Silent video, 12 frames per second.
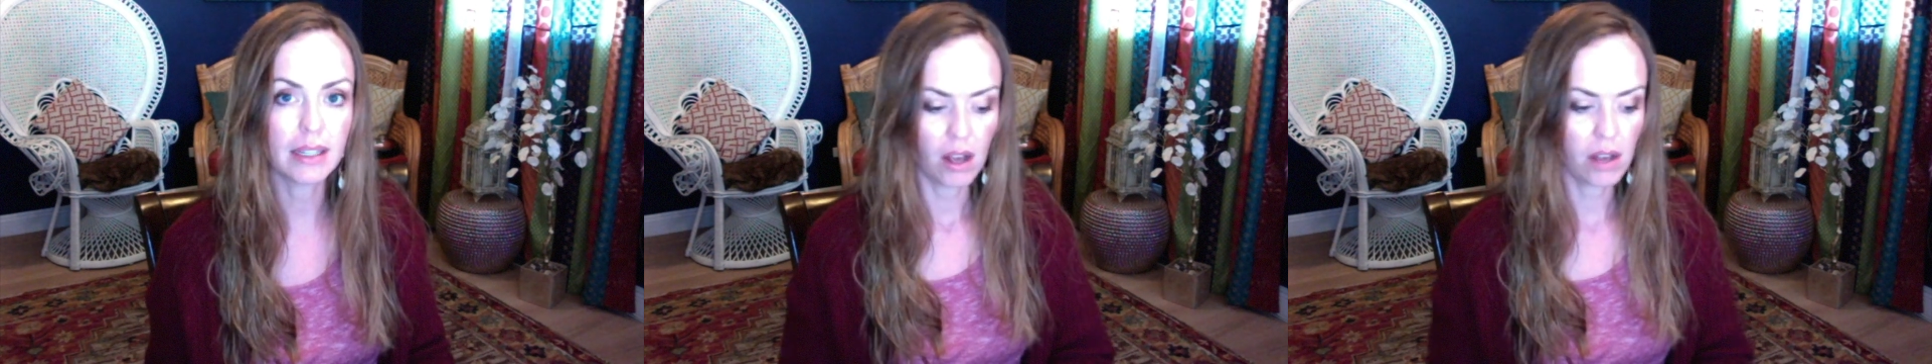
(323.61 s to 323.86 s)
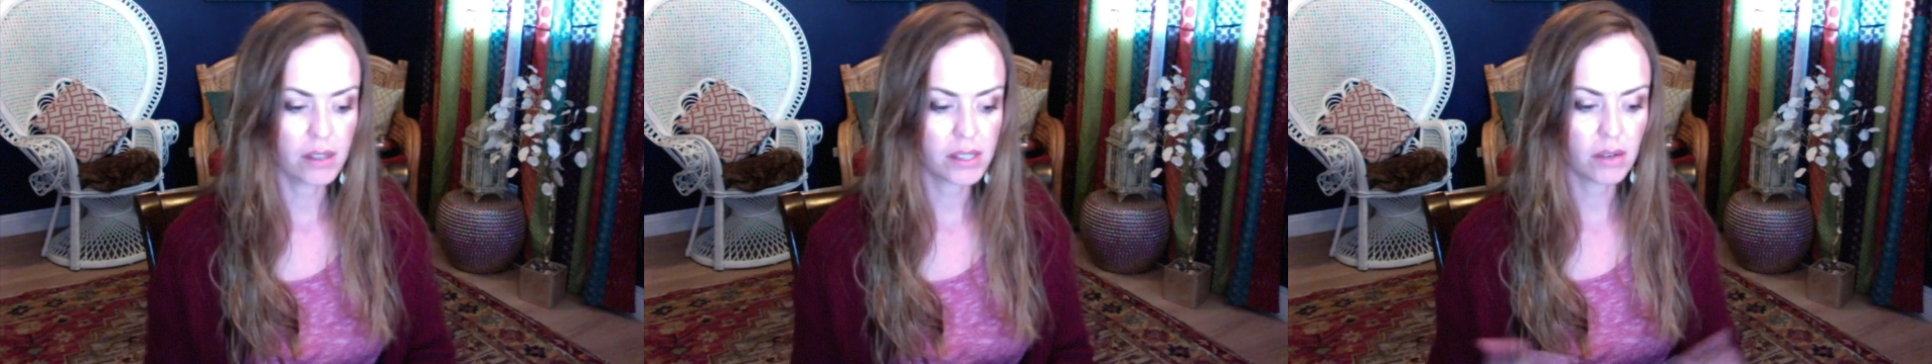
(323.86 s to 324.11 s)

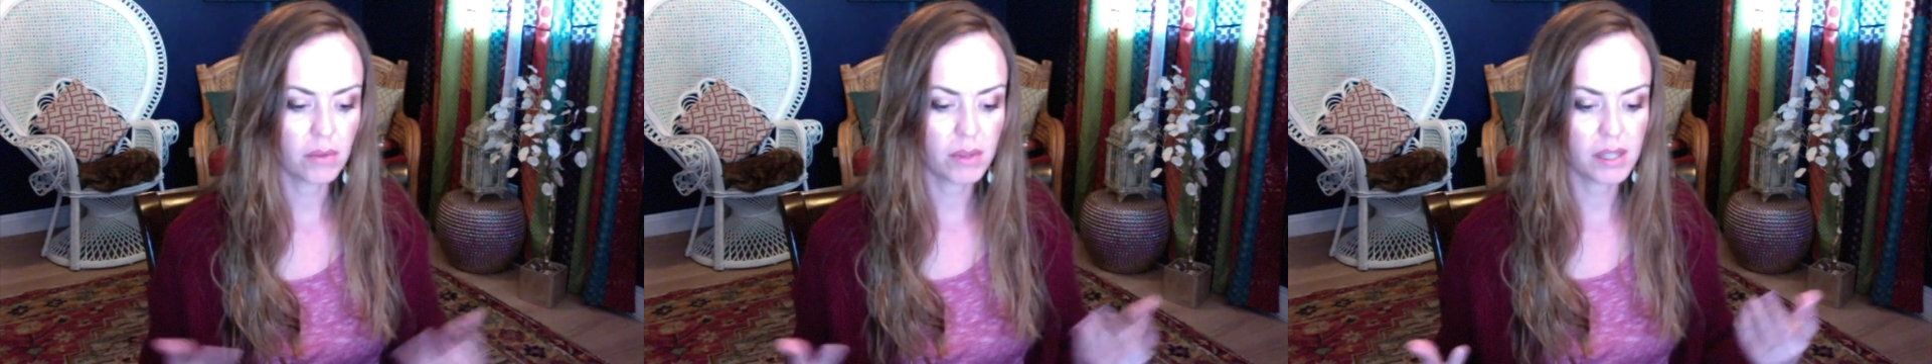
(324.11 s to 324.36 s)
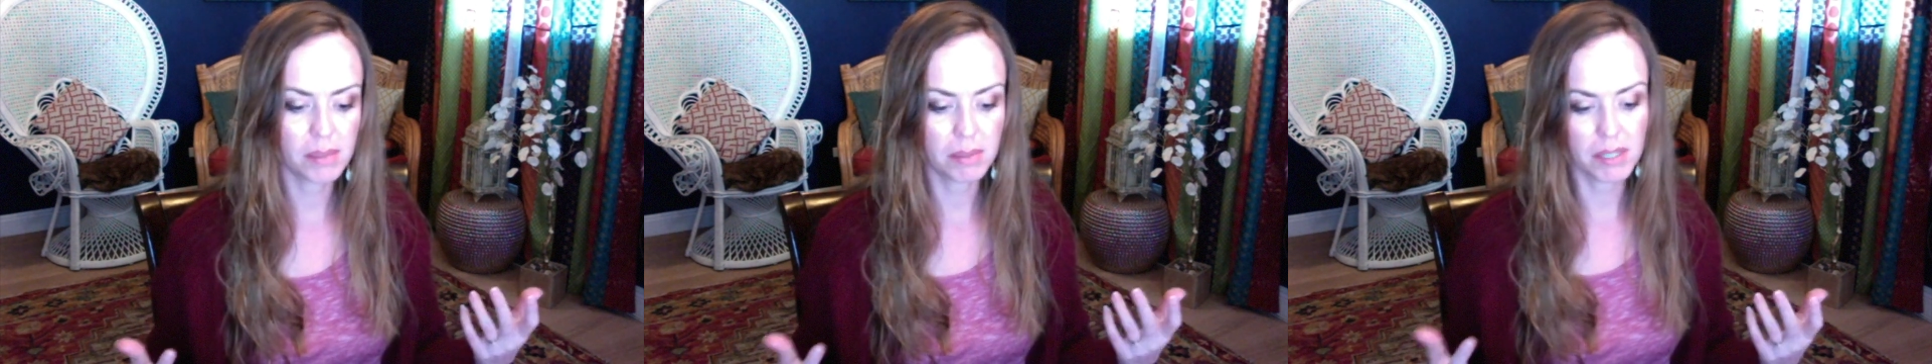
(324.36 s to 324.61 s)
Also, with
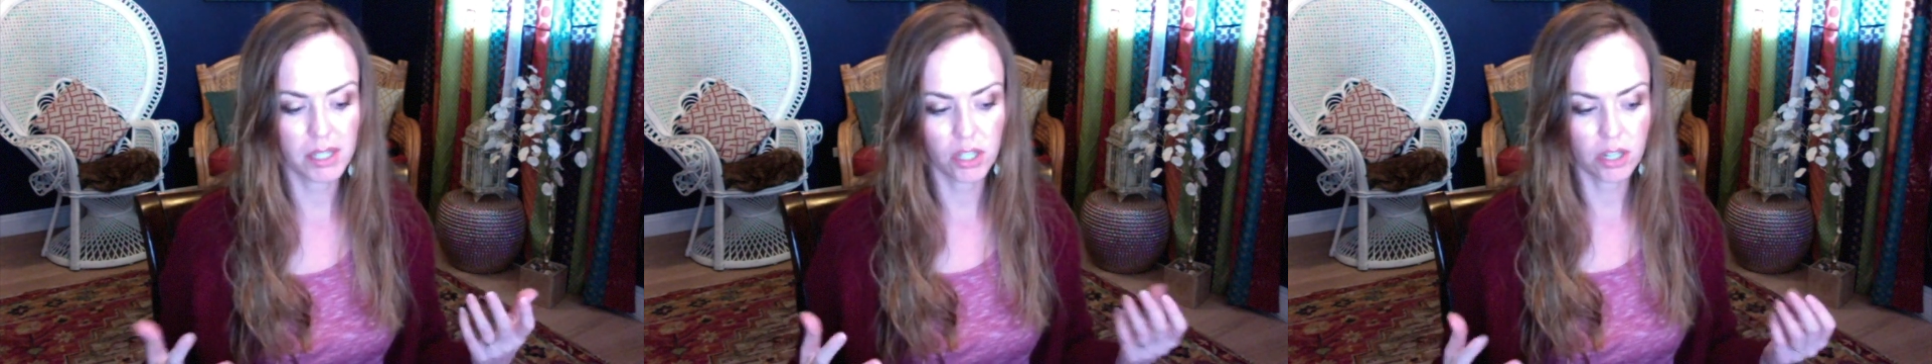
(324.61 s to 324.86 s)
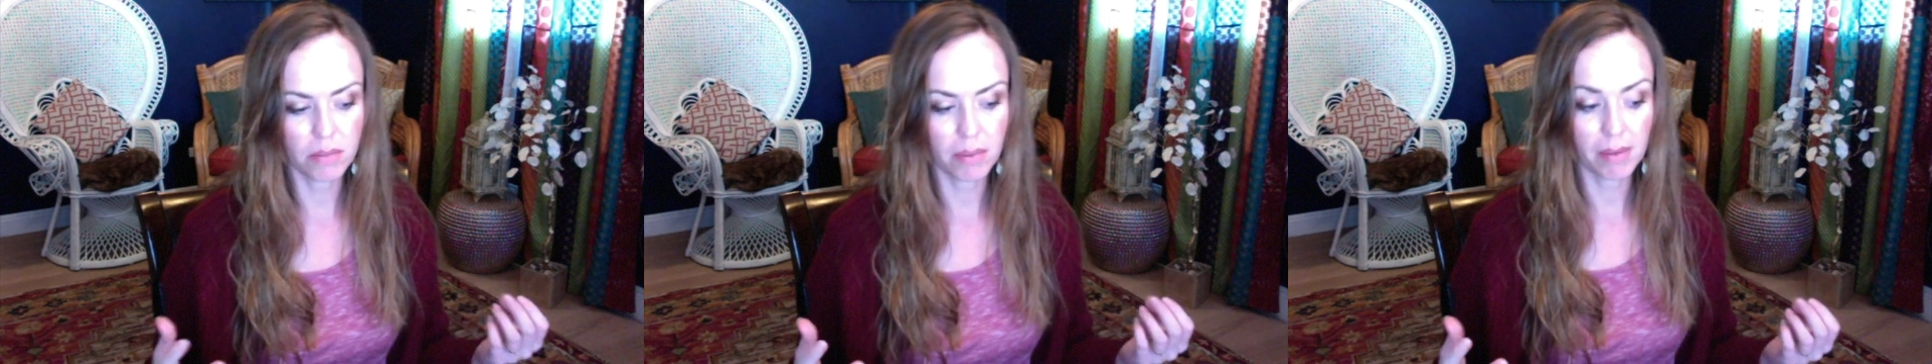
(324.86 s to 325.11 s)
this position,
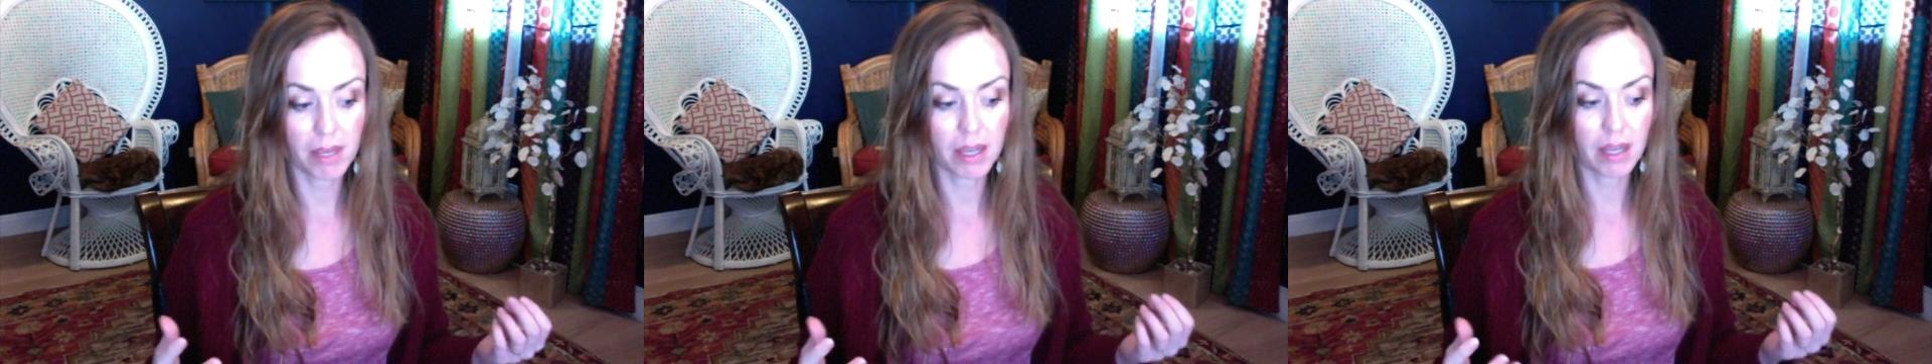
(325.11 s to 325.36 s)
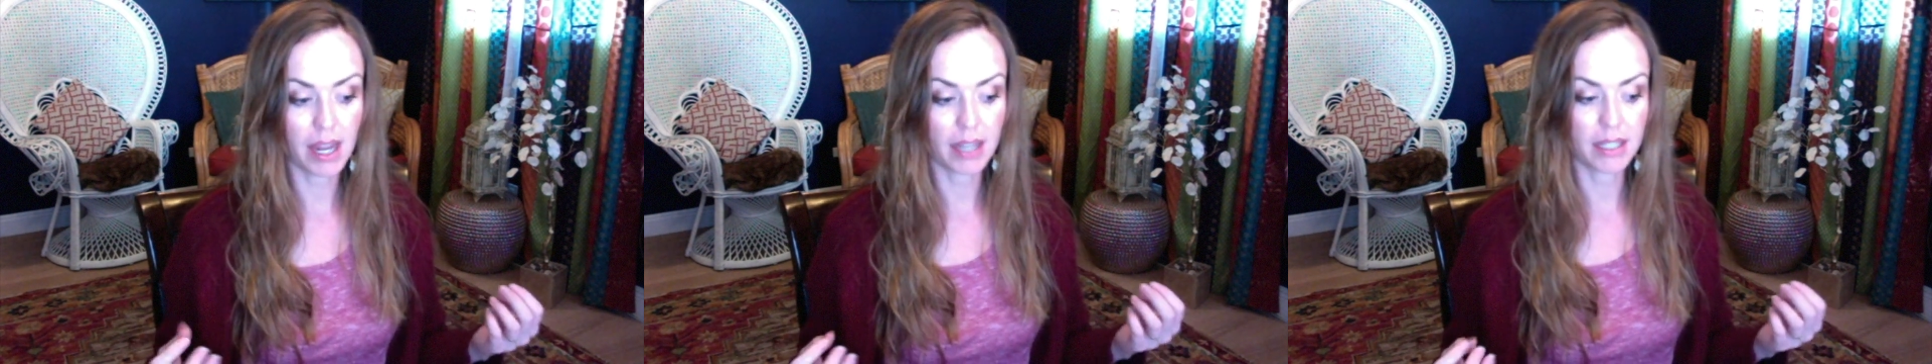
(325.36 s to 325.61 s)
you probably
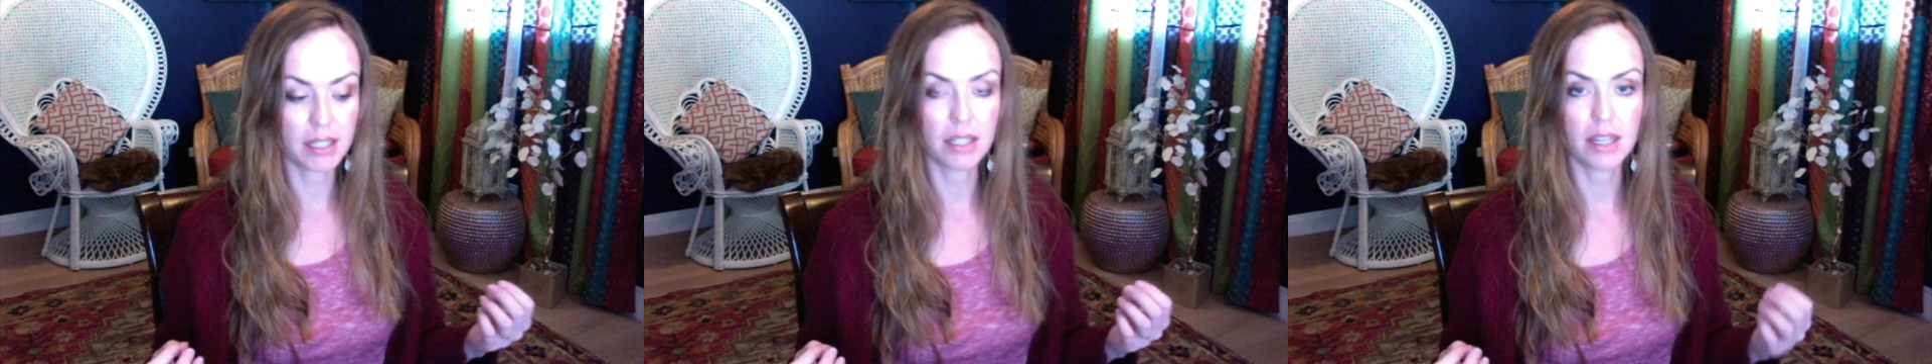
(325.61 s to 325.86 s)
connect